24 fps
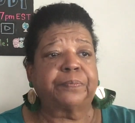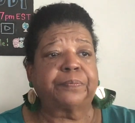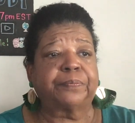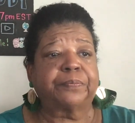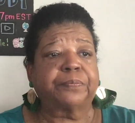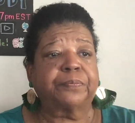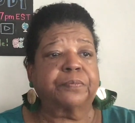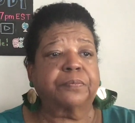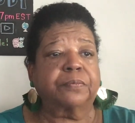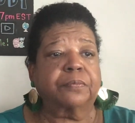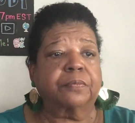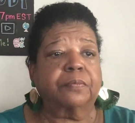
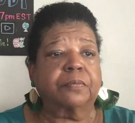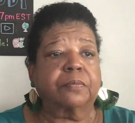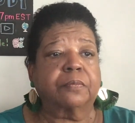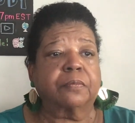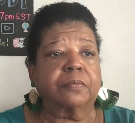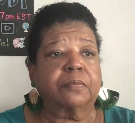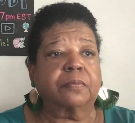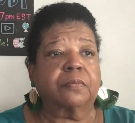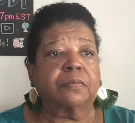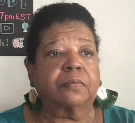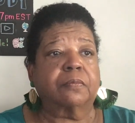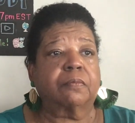
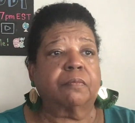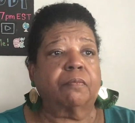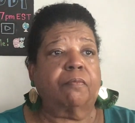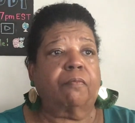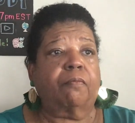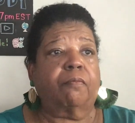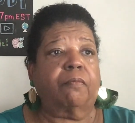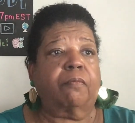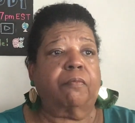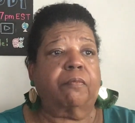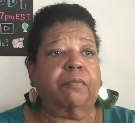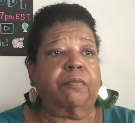
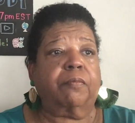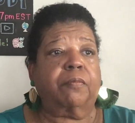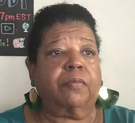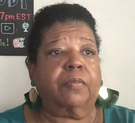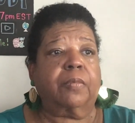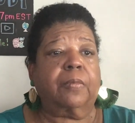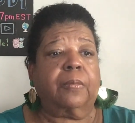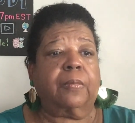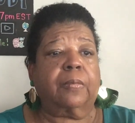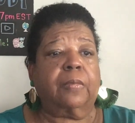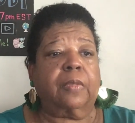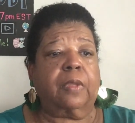
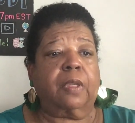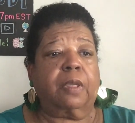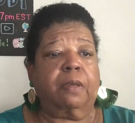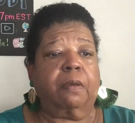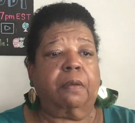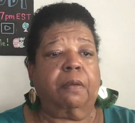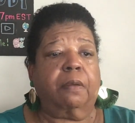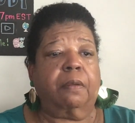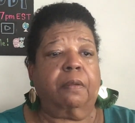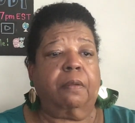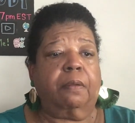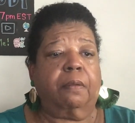
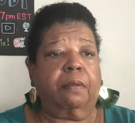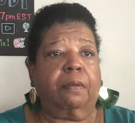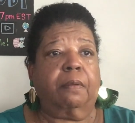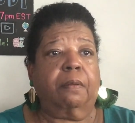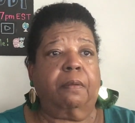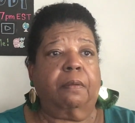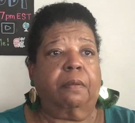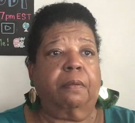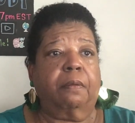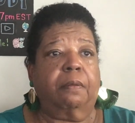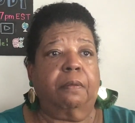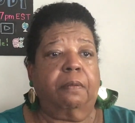
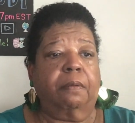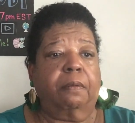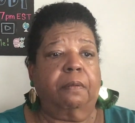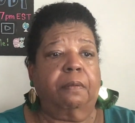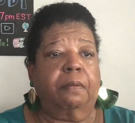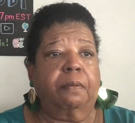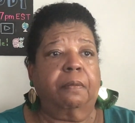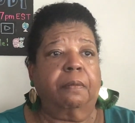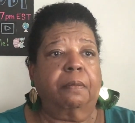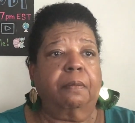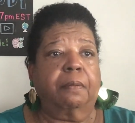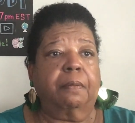
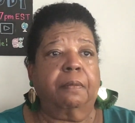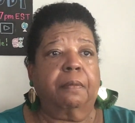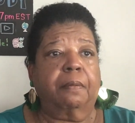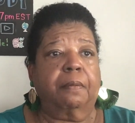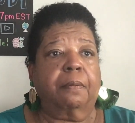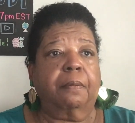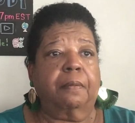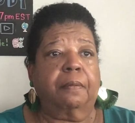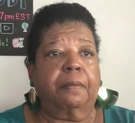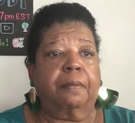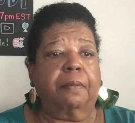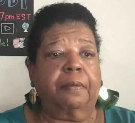
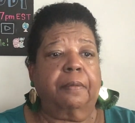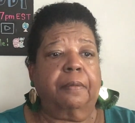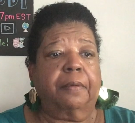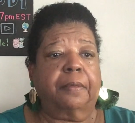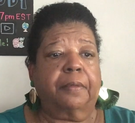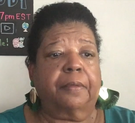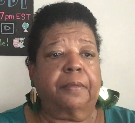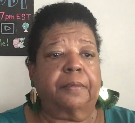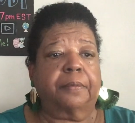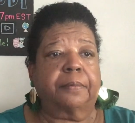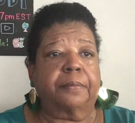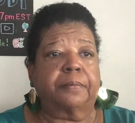
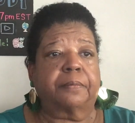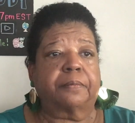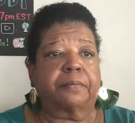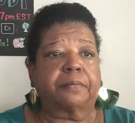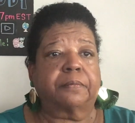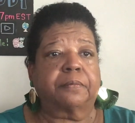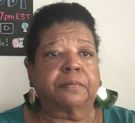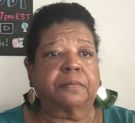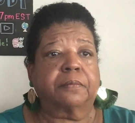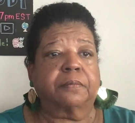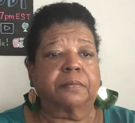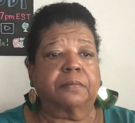
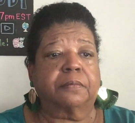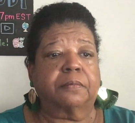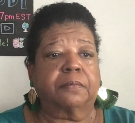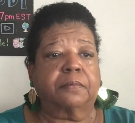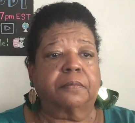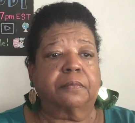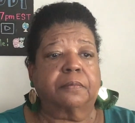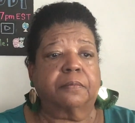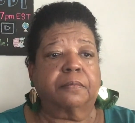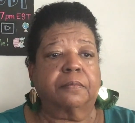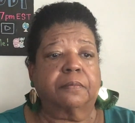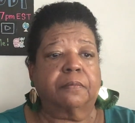
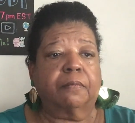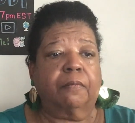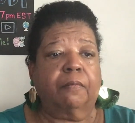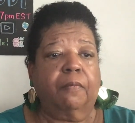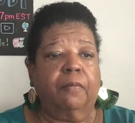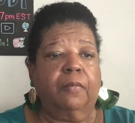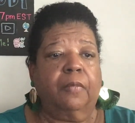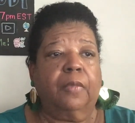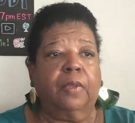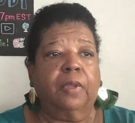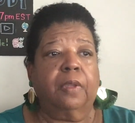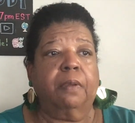
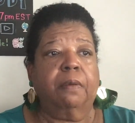(silence)